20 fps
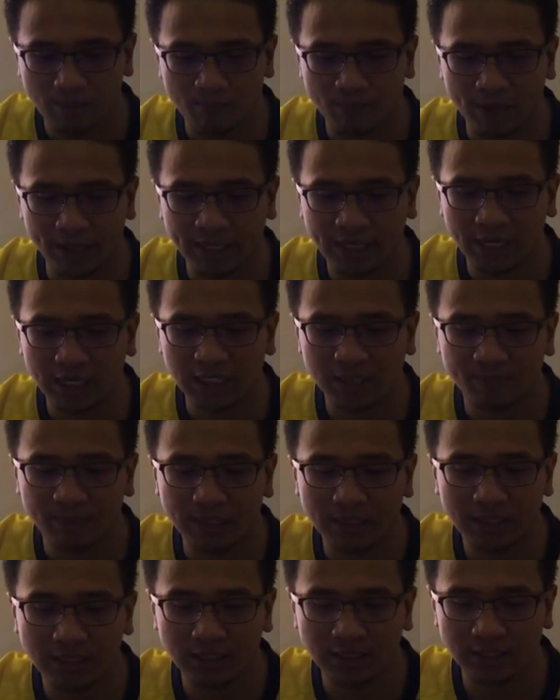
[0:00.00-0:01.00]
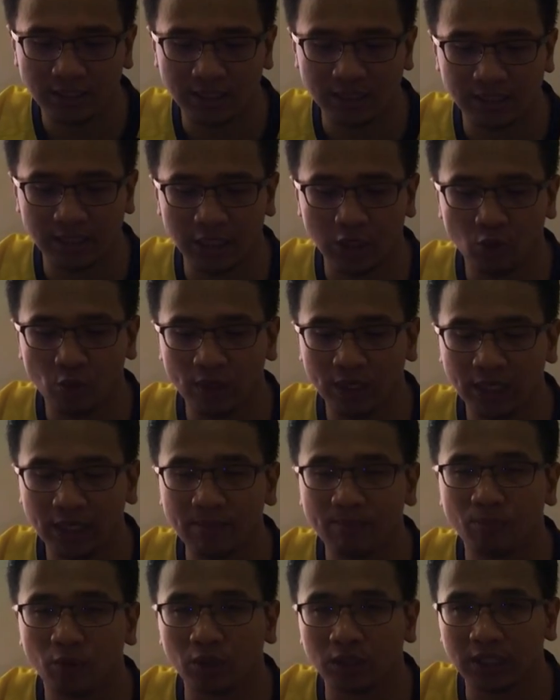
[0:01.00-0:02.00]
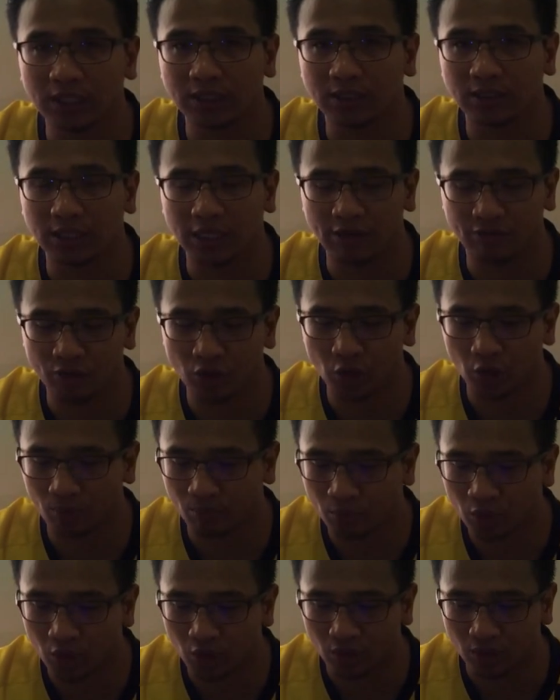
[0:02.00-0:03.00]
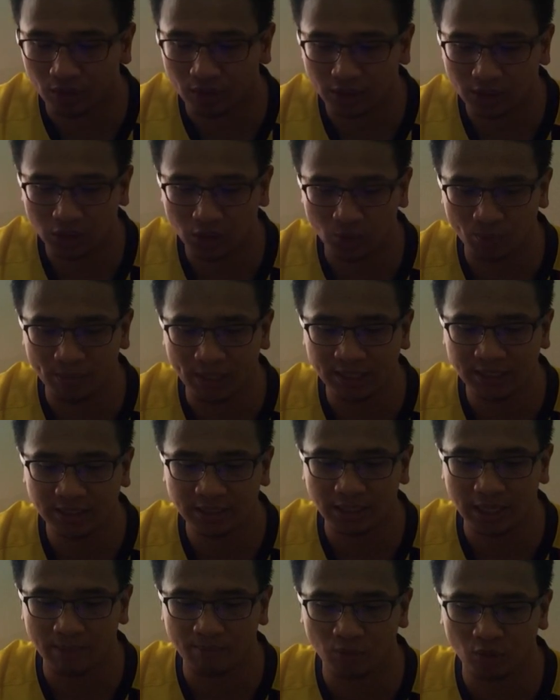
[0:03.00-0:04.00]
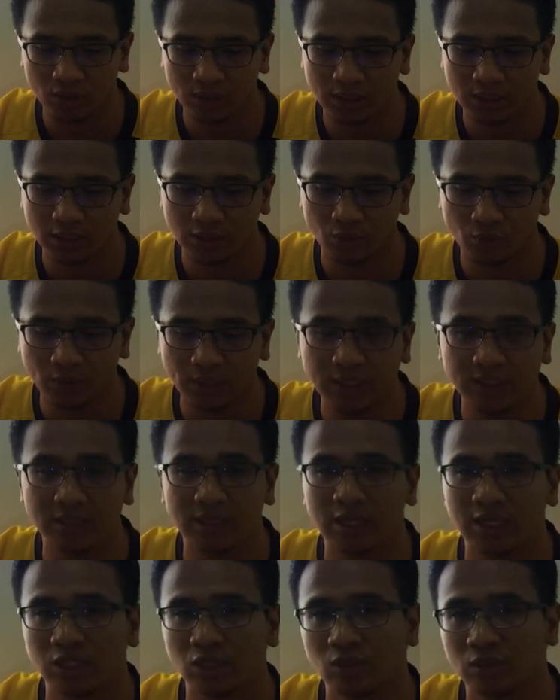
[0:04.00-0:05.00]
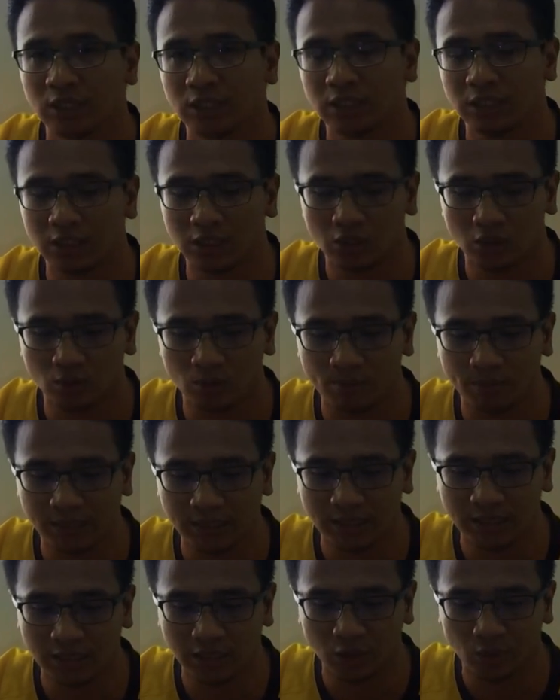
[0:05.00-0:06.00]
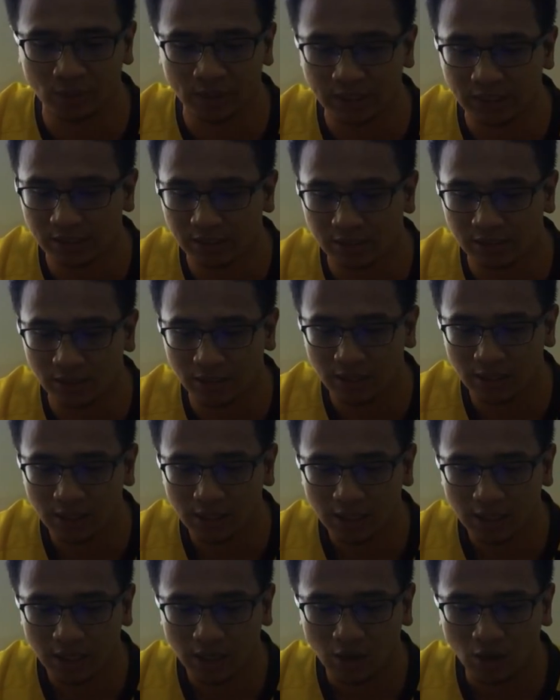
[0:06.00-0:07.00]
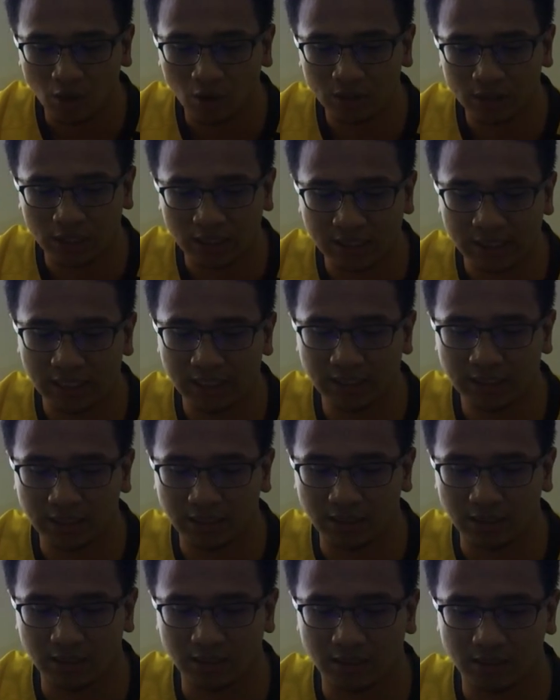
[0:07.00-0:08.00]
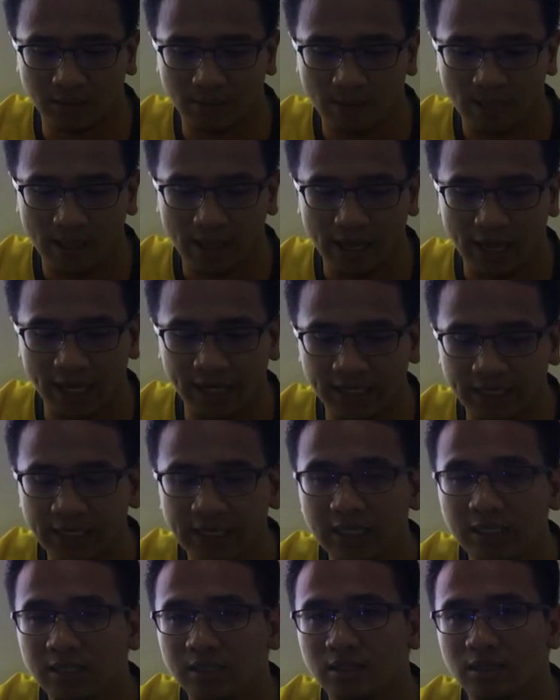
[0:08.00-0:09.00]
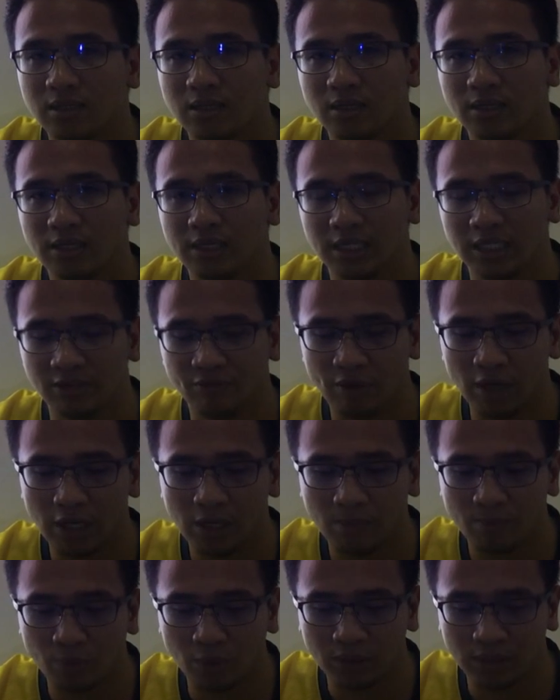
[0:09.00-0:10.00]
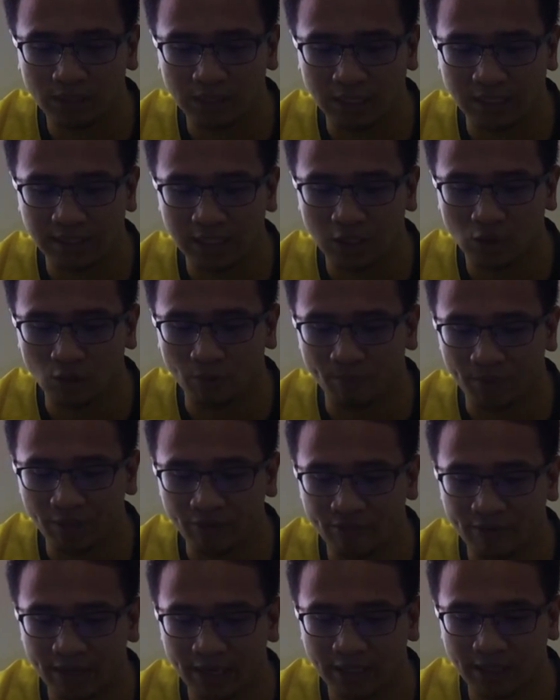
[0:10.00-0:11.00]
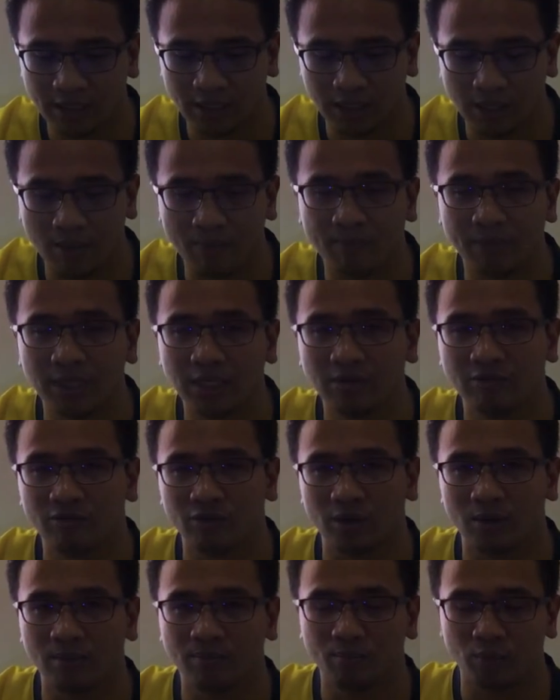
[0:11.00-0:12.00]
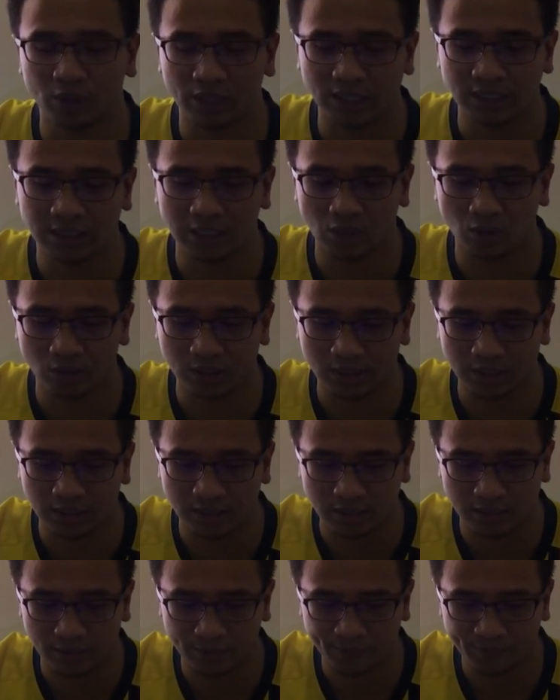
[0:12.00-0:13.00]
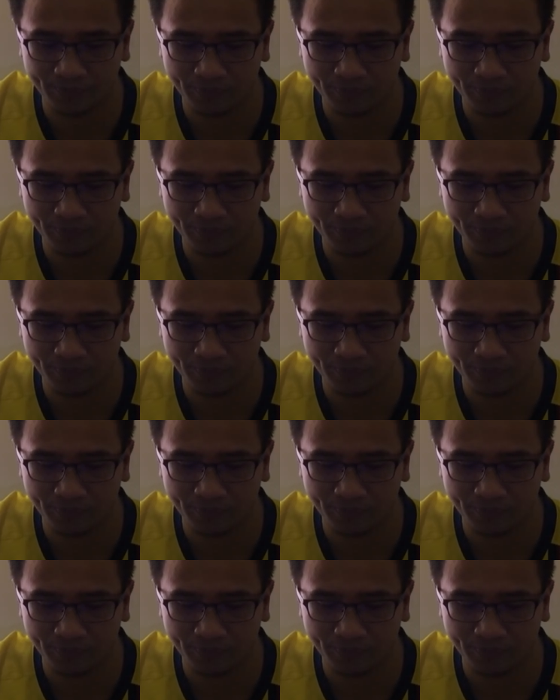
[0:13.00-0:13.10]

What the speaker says: But their expertise is equally important, if not more, to measure and monitor risks associated to business units or transactions. And this is very important as they could prevent a company from potential losses.